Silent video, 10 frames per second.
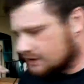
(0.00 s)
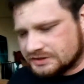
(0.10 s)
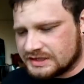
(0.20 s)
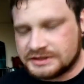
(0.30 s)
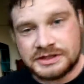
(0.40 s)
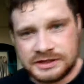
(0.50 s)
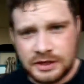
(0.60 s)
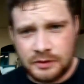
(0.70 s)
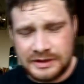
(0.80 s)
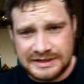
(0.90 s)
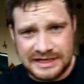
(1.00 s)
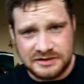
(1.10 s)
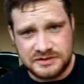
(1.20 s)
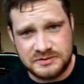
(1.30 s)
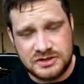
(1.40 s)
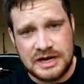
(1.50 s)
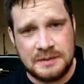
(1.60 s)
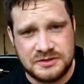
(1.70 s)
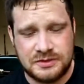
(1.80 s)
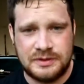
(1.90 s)
just got done going to get some
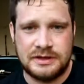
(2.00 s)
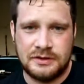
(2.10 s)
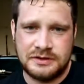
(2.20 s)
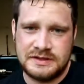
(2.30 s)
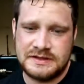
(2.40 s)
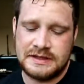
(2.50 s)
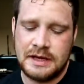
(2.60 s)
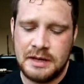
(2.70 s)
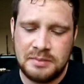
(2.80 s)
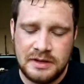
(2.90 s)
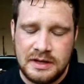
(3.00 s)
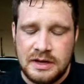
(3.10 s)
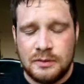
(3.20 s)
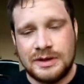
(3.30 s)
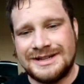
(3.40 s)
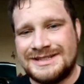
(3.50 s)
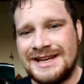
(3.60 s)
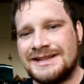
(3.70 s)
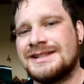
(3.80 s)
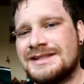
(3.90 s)
straps so we can hook this thing up. We're going to
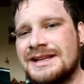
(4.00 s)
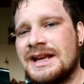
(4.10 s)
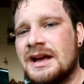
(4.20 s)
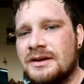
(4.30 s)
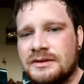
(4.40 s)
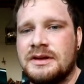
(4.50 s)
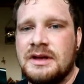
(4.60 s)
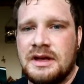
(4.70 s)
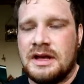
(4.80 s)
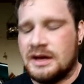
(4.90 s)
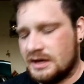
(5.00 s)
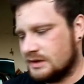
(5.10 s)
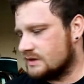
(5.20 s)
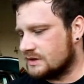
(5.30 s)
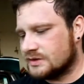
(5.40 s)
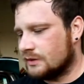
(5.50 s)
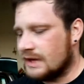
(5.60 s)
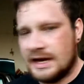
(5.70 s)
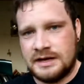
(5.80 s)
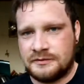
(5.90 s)
take this thing out,
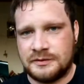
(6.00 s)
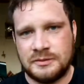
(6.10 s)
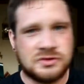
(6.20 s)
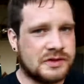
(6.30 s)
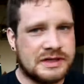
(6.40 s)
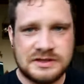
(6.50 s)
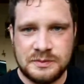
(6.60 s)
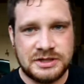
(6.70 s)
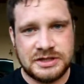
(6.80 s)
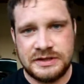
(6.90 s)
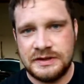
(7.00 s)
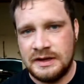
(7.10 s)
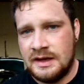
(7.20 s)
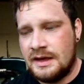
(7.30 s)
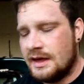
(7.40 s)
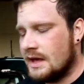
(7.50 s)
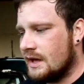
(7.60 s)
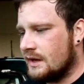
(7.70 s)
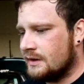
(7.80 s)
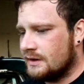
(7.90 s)
dislocate it from the transmission,
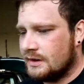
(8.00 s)
and